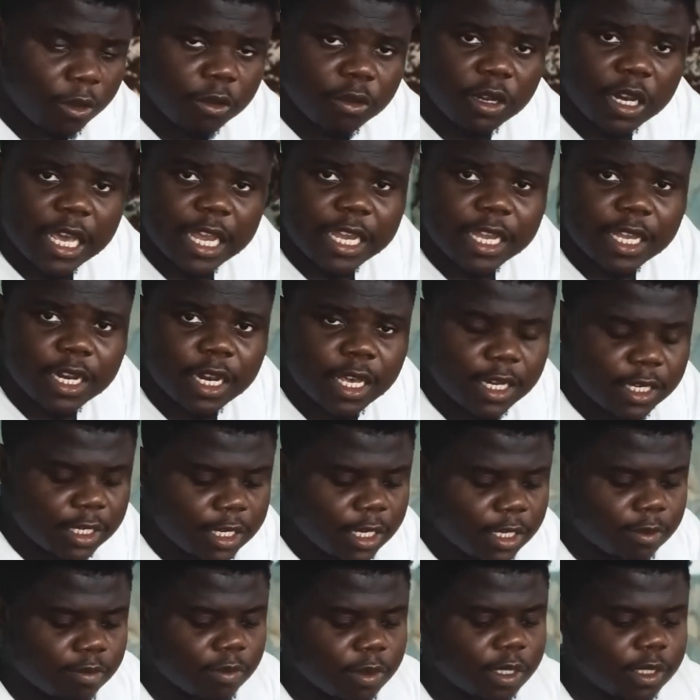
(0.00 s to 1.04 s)
I like it like
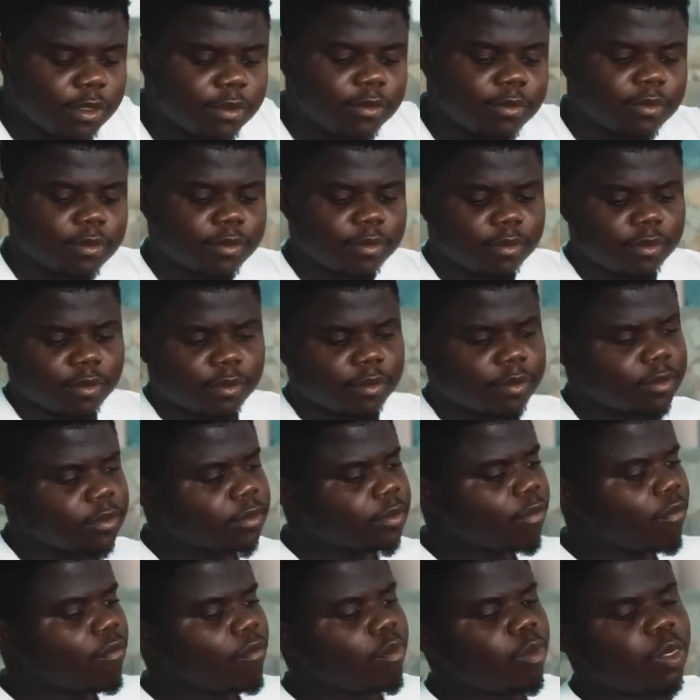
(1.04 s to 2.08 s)
that man
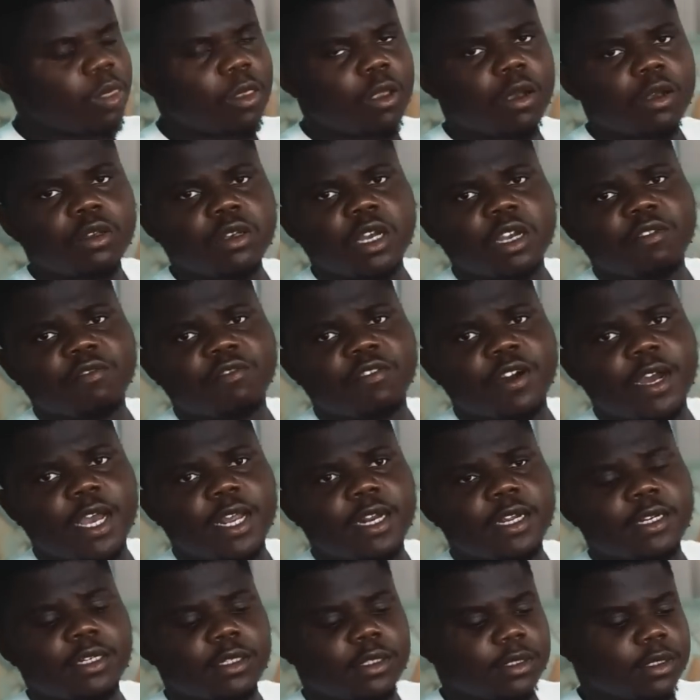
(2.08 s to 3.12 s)
I
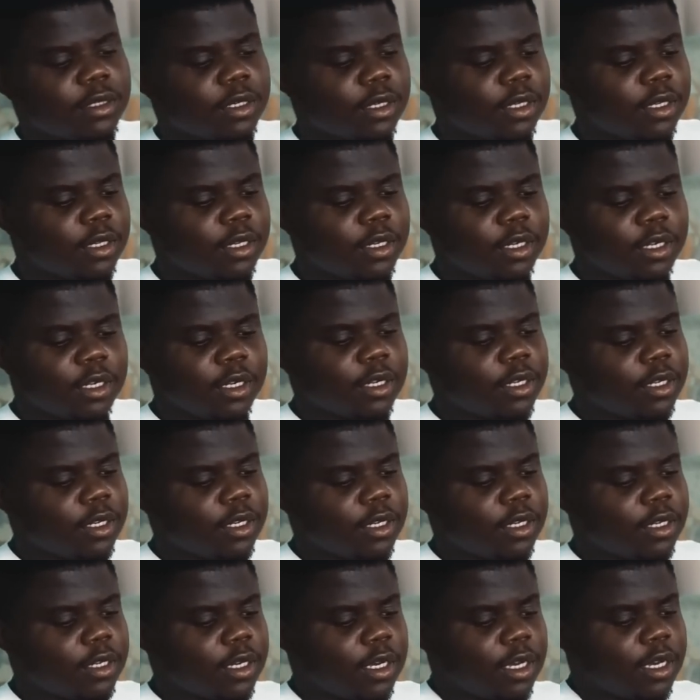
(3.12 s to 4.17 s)
invited
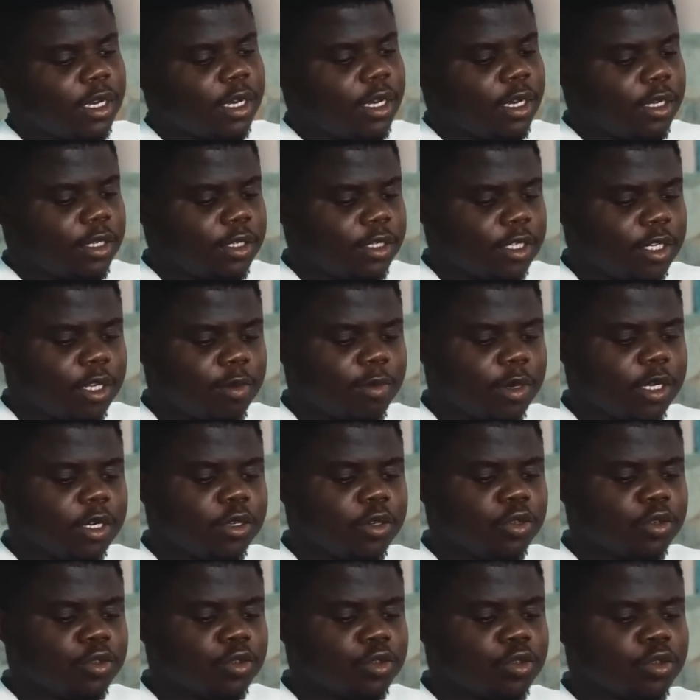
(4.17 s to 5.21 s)
I normally
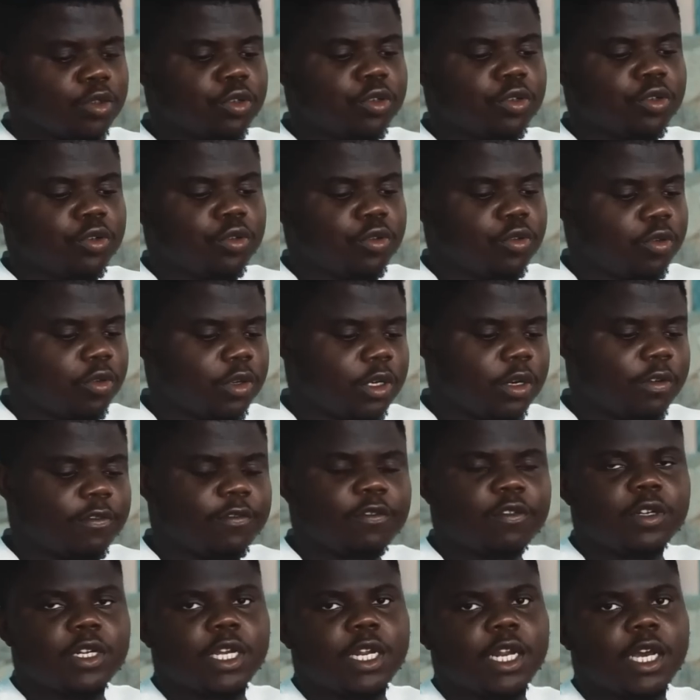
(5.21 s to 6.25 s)
don't show you the
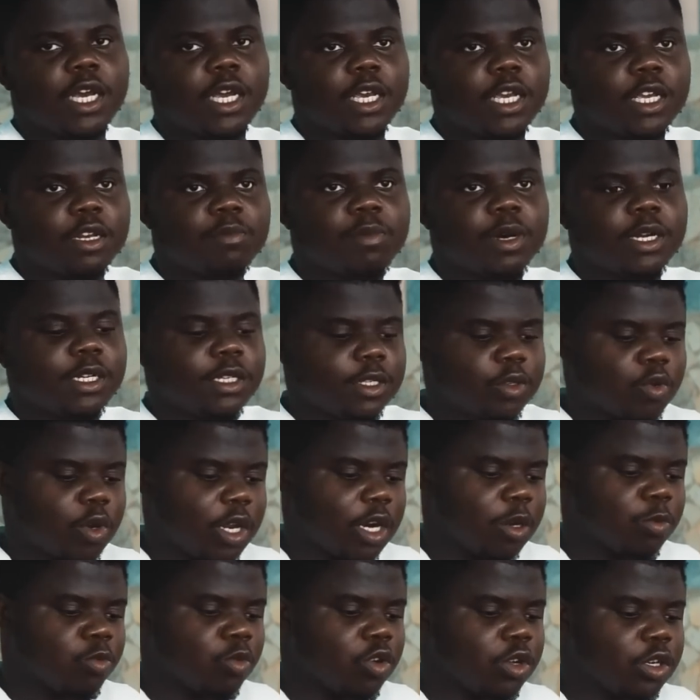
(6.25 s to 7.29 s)
food that I eat but this one
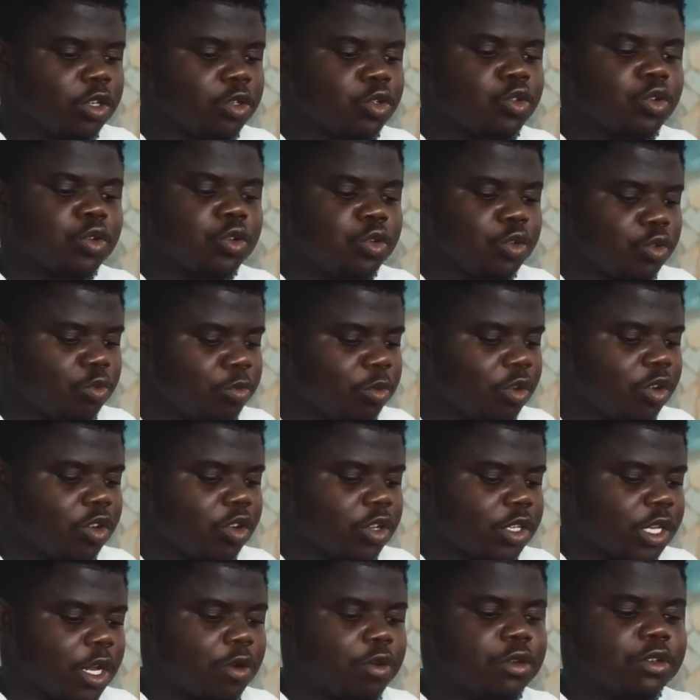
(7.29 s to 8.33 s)
I'm gonna show you
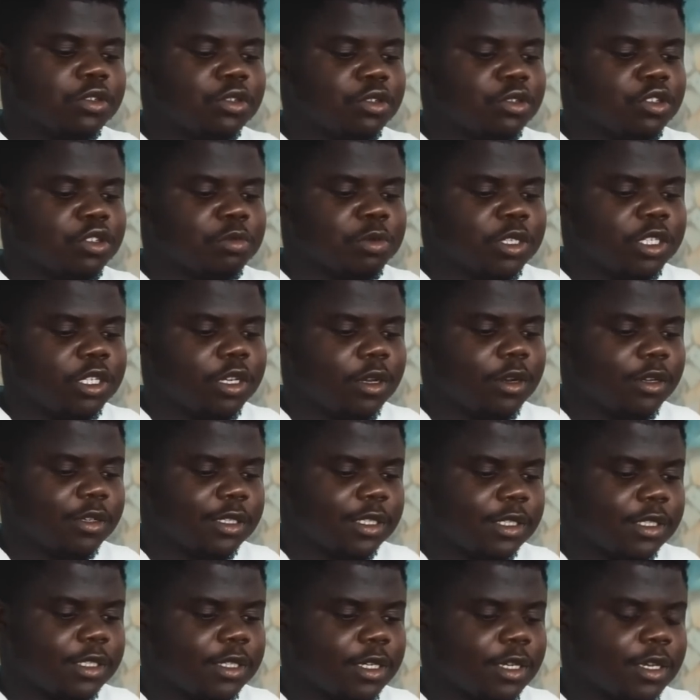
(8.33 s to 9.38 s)
because I want you to be
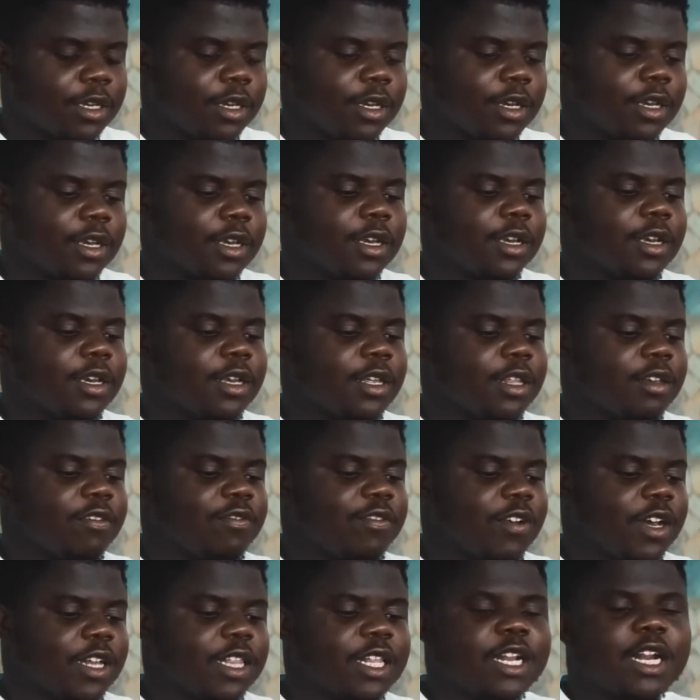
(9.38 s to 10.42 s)
jealous
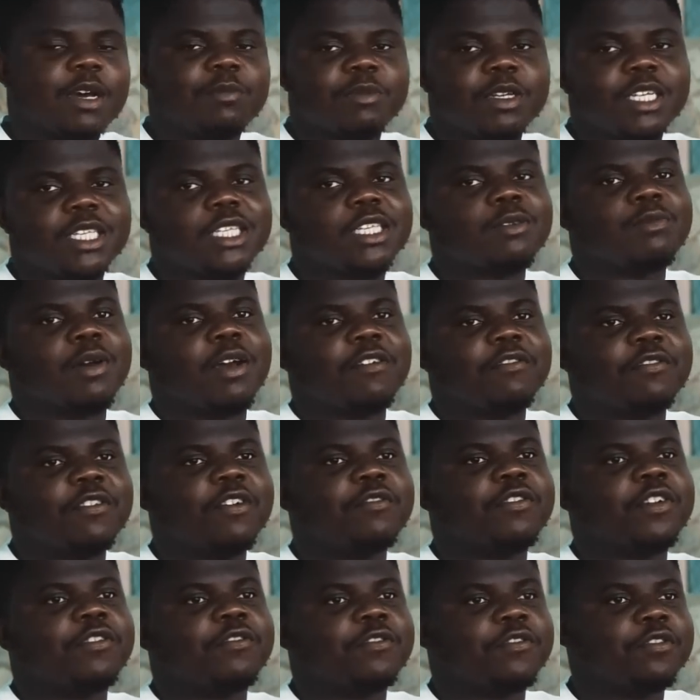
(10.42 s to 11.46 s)
fact that I'm eating my
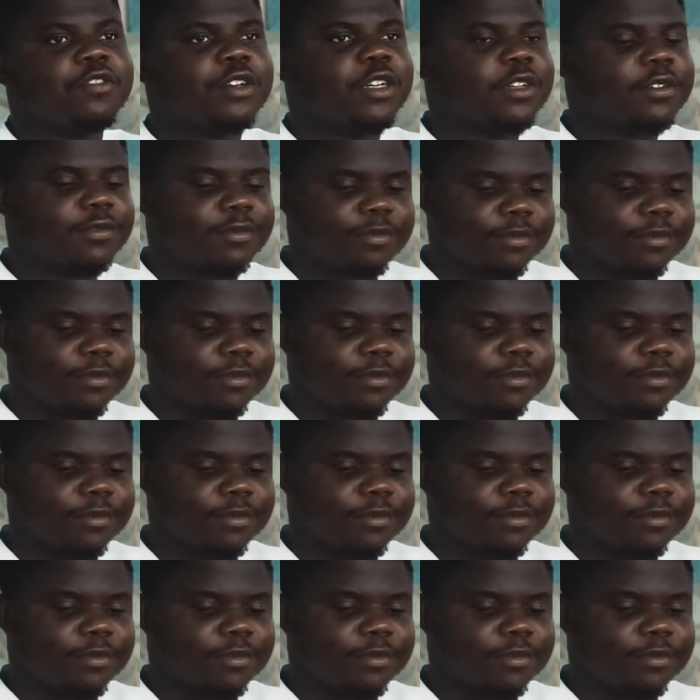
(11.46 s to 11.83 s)
favorite food.